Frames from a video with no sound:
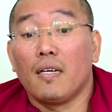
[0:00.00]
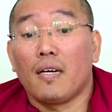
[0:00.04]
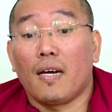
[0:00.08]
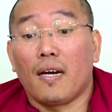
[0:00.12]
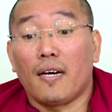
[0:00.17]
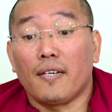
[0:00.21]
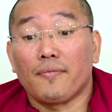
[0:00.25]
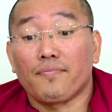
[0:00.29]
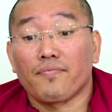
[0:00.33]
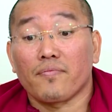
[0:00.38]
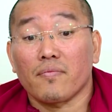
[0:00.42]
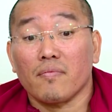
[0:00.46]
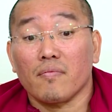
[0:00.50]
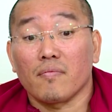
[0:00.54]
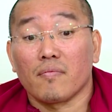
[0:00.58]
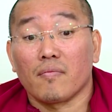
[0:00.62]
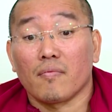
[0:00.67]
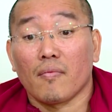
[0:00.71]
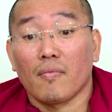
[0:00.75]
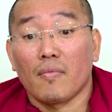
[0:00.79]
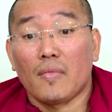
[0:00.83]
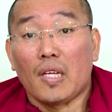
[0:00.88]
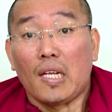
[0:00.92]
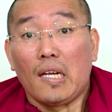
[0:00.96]
Uh,
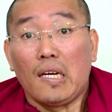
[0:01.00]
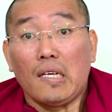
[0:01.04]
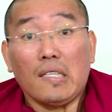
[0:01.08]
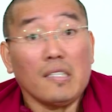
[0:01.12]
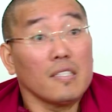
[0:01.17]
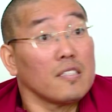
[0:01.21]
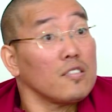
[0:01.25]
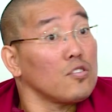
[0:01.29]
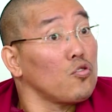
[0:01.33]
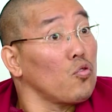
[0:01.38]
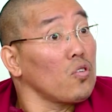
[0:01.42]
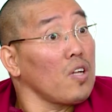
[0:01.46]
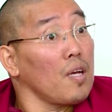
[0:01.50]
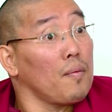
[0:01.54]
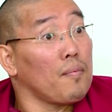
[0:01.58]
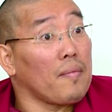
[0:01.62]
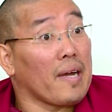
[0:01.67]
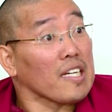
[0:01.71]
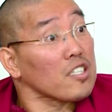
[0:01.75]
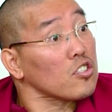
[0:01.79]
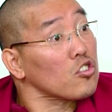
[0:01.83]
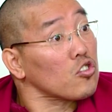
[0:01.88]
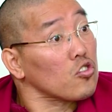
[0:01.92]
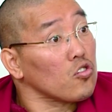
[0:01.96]
you wanna
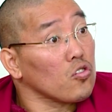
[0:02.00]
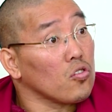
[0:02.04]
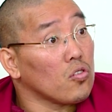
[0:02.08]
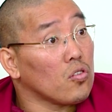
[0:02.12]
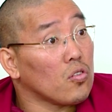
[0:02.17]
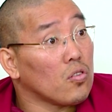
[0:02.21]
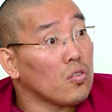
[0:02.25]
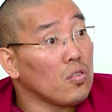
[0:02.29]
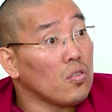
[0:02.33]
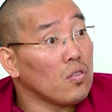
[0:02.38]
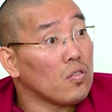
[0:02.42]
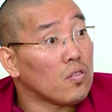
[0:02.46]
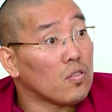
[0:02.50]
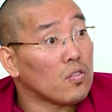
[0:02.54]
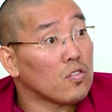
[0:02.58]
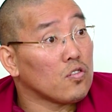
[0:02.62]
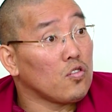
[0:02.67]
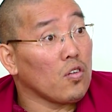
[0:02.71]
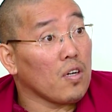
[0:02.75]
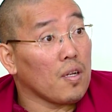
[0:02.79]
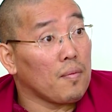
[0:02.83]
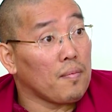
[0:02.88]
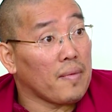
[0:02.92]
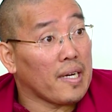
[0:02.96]
make sure
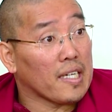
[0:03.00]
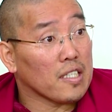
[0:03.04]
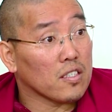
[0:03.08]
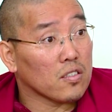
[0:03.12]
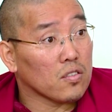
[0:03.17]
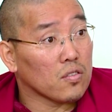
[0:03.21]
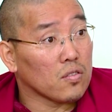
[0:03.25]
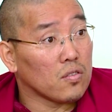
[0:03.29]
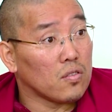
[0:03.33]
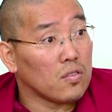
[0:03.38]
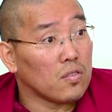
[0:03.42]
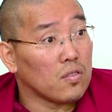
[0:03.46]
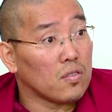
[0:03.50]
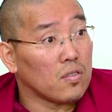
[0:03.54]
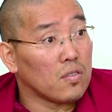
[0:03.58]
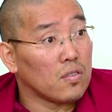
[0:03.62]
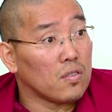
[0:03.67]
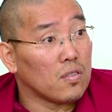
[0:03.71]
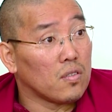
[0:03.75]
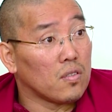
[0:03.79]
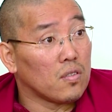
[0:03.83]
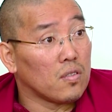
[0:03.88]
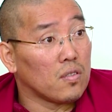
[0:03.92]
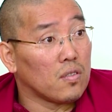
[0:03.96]
you wanna make sure
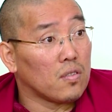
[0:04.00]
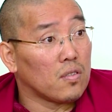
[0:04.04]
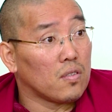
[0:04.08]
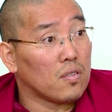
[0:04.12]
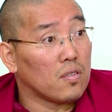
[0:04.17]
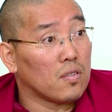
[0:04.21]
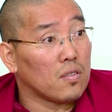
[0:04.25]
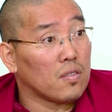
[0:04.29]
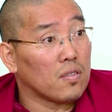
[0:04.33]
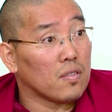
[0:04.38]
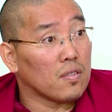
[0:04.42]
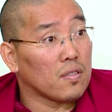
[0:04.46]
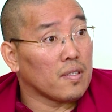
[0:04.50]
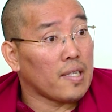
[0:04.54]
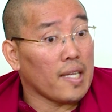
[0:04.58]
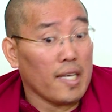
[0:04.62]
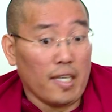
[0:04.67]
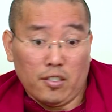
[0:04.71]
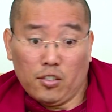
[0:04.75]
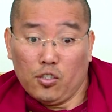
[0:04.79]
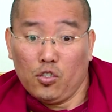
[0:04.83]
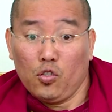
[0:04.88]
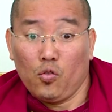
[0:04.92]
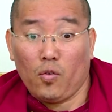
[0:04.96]

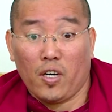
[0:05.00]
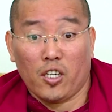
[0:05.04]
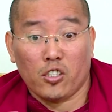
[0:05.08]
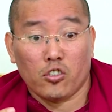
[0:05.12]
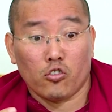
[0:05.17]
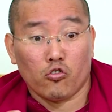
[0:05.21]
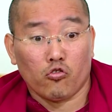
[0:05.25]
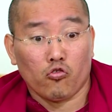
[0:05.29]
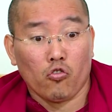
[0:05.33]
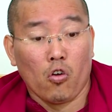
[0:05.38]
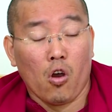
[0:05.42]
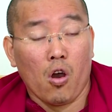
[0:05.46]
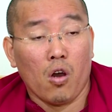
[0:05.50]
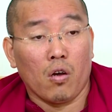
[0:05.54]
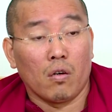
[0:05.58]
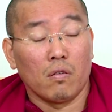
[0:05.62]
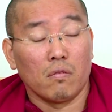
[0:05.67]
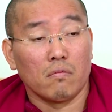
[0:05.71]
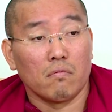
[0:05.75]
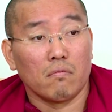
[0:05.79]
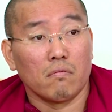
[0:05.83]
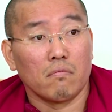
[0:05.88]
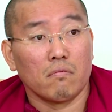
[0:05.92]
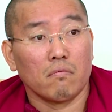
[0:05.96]
that you are strong.